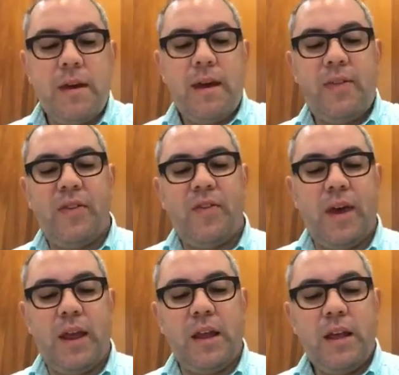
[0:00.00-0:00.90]
and they
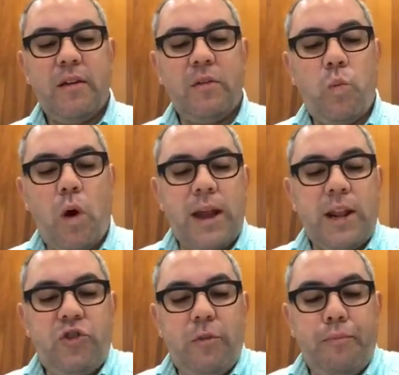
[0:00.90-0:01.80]
said, "Why
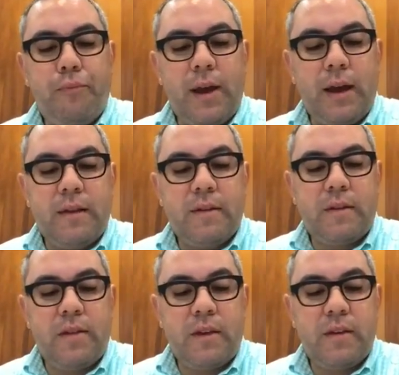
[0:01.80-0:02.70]
did you bring us
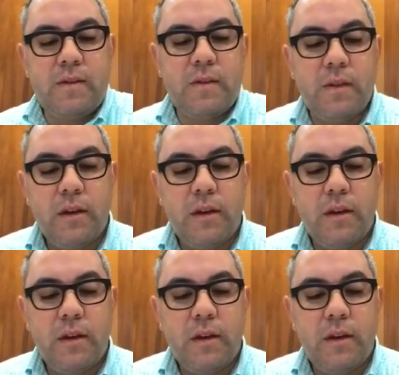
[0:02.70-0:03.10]
to this